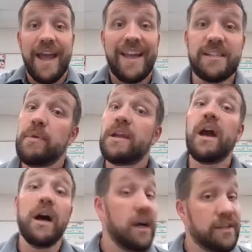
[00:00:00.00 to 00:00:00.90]
It's
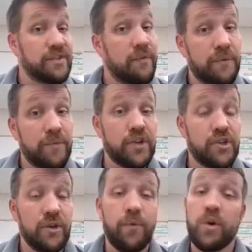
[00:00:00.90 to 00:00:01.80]
because of the
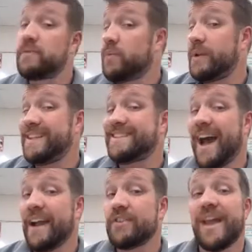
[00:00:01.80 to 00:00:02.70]
frictional force between the
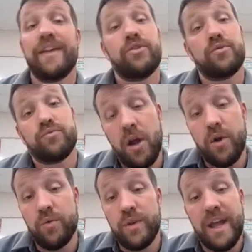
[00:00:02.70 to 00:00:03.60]
tires and the
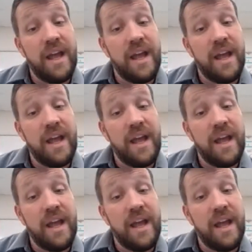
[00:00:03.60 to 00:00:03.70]
road